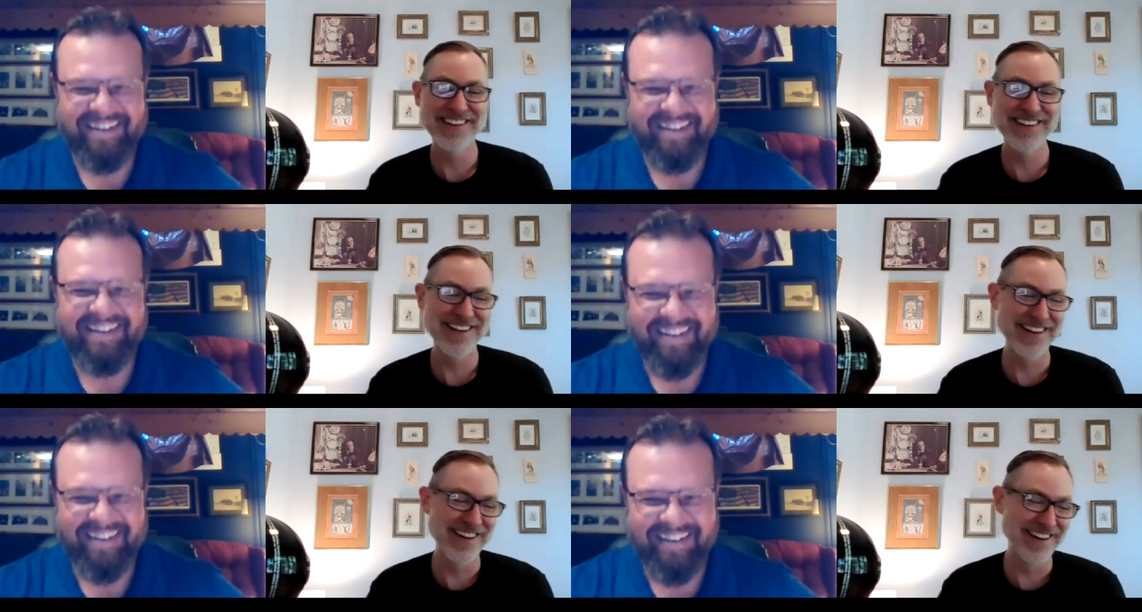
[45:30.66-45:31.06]

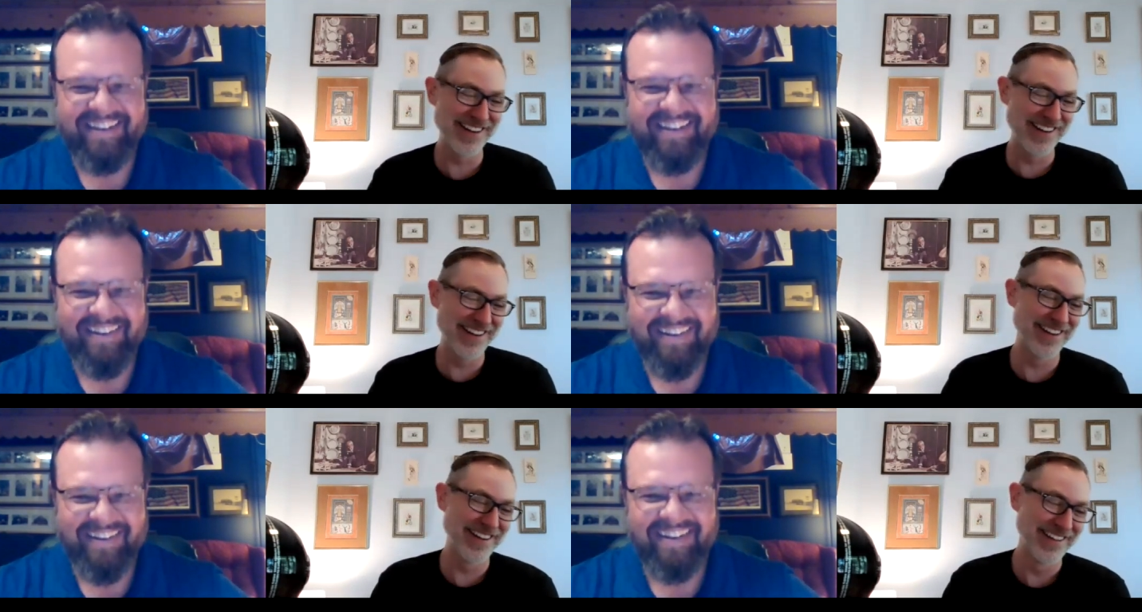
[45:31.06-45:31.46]

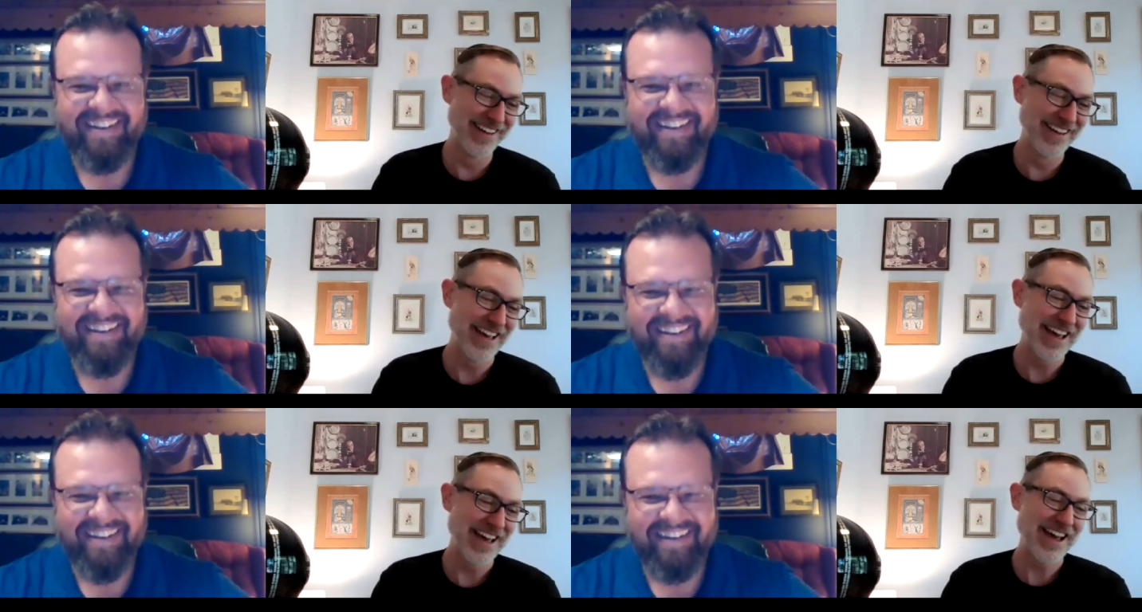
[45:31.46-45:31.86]
Speaker 1: yeah.
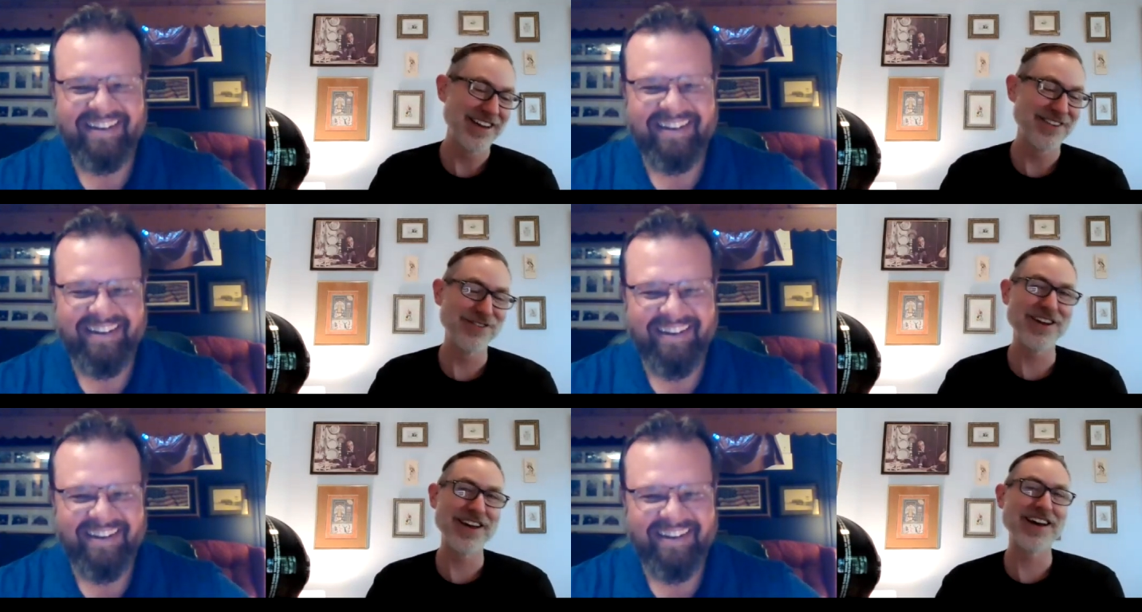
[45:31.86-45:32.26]

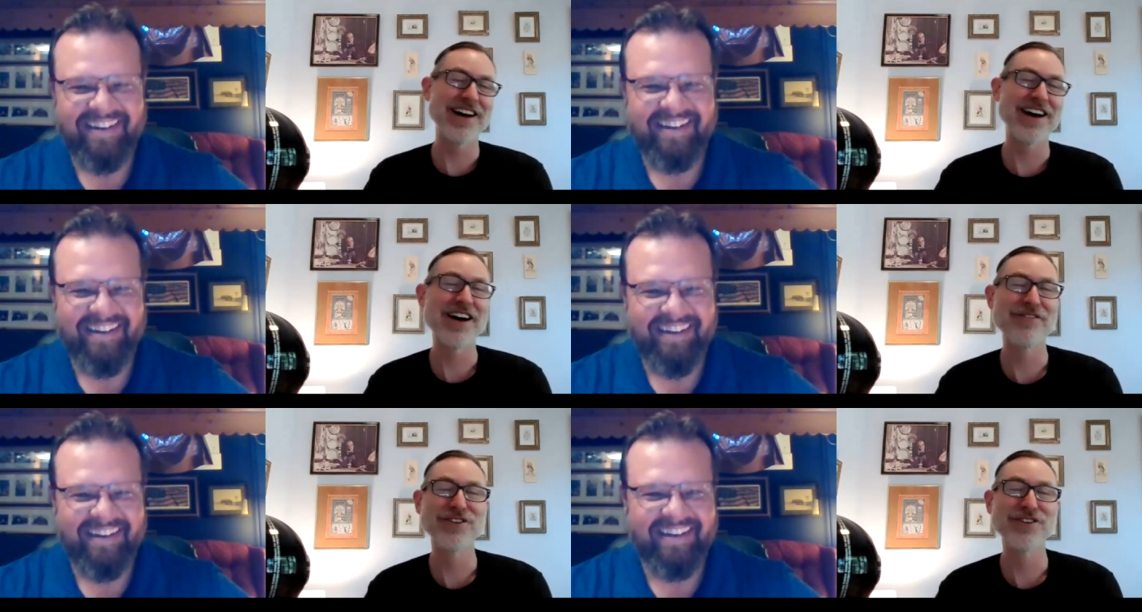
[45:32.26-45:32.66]

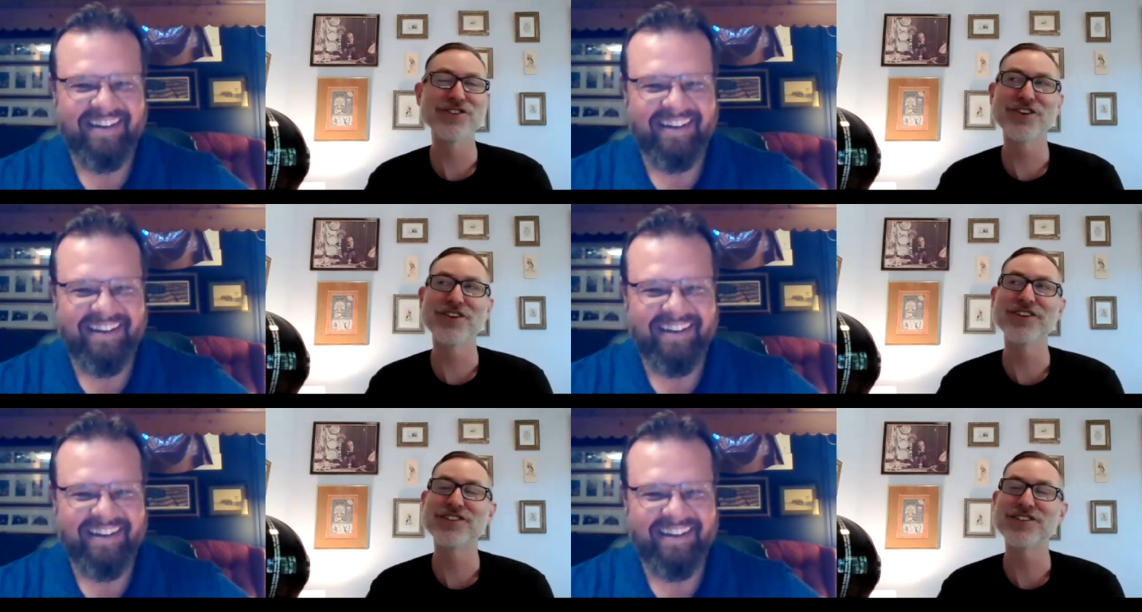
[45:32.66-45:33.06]
I was
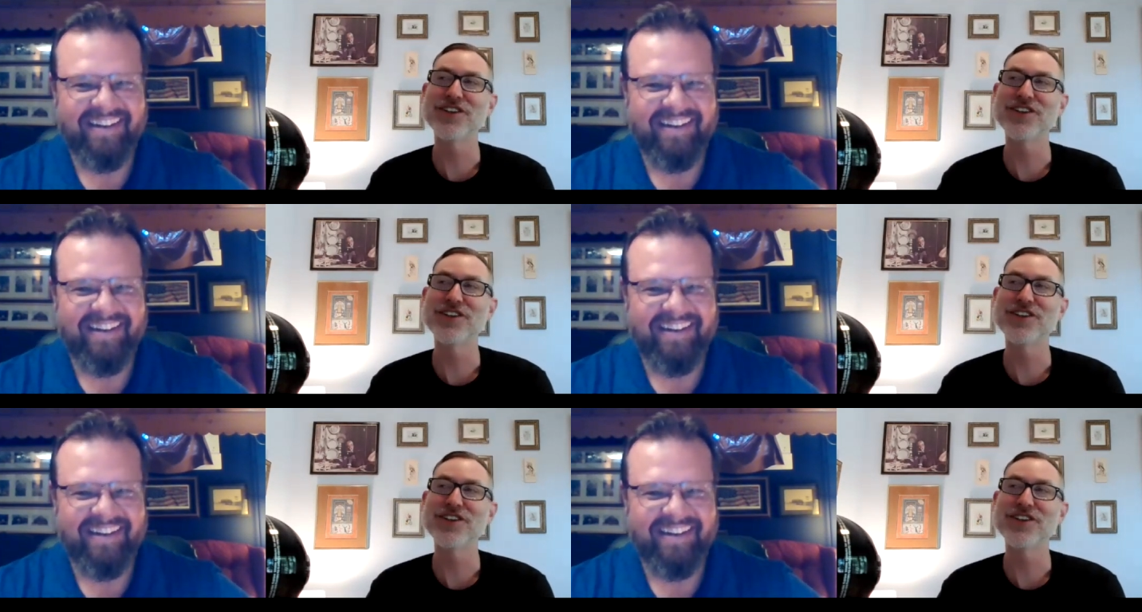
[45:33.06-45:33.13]
always